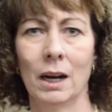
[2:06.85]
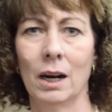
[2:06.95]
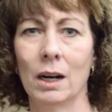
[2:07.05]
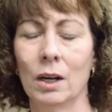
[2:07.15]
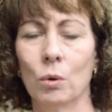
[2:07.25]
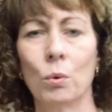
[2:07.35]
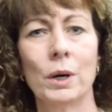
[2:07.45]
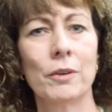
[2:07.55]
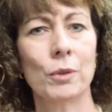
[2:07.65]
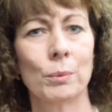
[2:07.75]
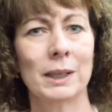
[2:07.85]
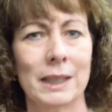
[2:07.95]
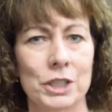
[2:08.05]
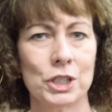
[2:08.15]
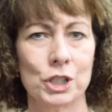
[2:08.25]
Or what if the
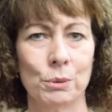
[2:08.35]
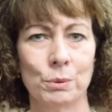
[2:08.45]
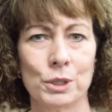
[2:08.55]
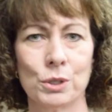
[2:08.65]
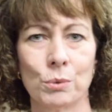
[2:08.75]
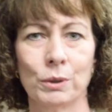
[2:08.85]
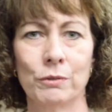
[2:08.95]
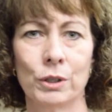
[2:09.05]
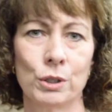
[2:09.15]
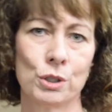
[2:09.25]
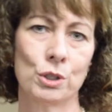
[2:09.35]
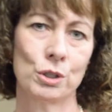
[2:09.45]
relationship was the reverse?